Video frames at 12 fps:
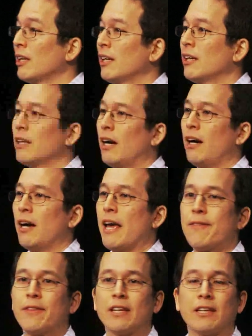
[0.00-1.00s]
to,
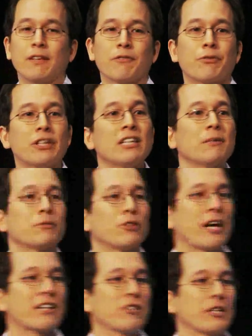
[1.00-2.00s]
and the freedom
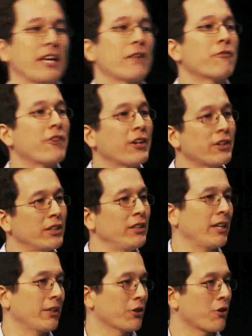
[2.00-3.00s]
to actually get very
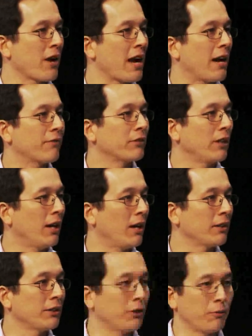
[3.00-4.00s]
good at your craft.
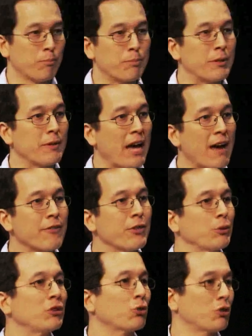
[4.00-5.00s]
Having
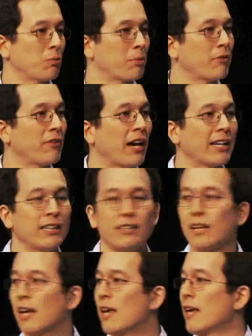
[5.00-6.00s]
the resources provided,
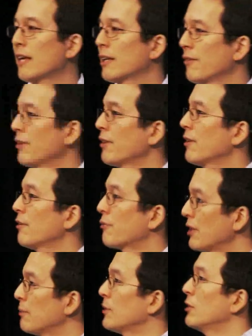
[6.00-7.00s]
giving the
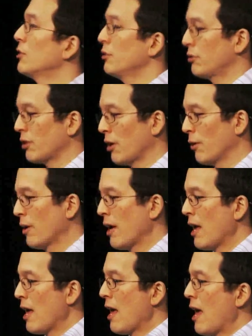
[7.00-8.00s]
freedom to do so.
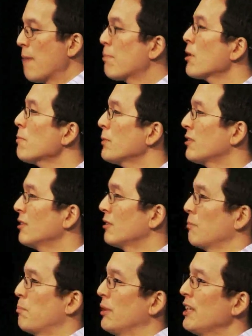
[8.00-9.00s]
And purpose
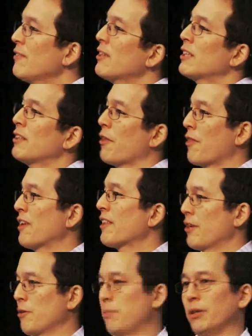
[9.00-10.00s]
is believing in the thing
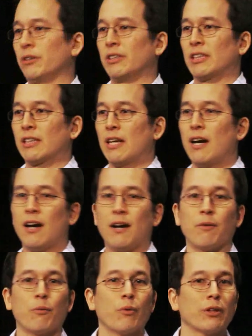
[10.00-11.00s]
that you're building.
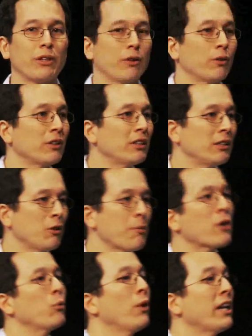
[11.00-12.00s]
No
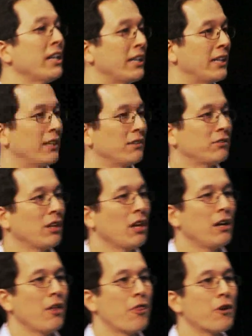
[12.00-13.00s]
matter what it is,
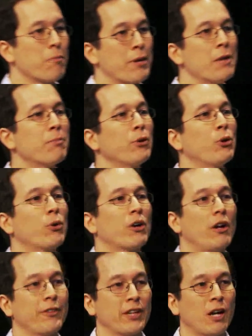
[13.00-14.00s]
there are people who are
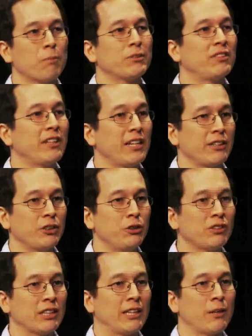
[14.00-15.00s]
on the opposite end
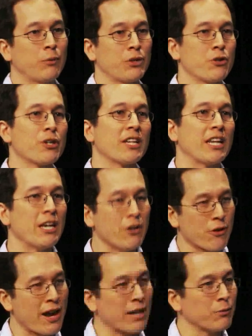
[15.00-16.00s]
using it, and when you can
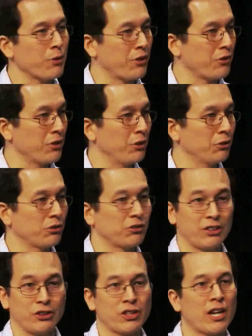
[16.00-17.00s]
interact with your users
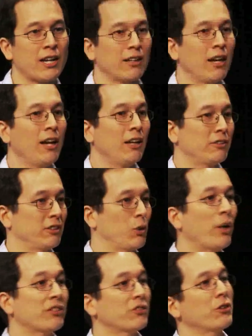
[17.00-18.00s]
and you're not
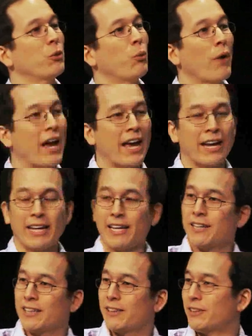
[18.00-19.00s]
sequestered away,
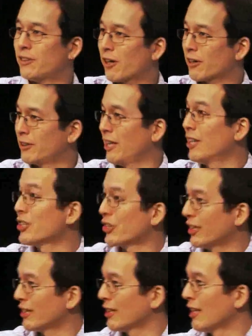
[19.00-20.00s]
hidden in the dark
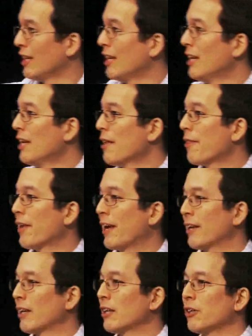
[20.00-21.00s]
dungeon,
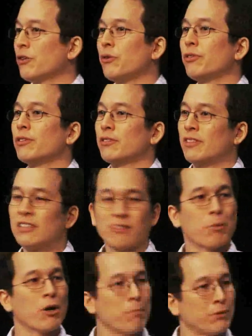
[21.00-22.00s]
then you sense a
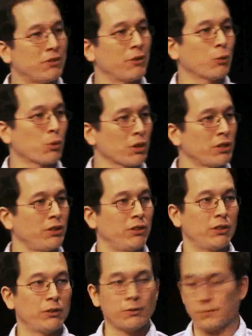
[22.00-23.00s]
purpose in the work you
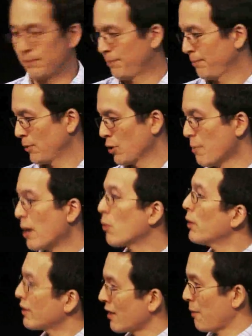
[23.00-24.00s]
do, no matter
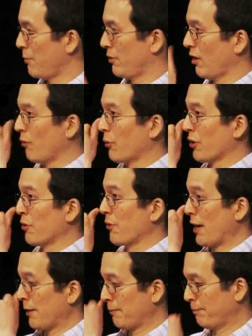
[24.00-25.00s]
what type of software you
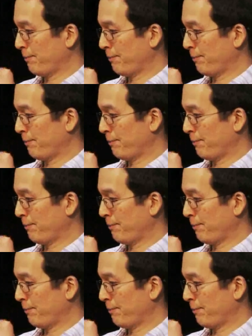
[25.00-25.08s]
write.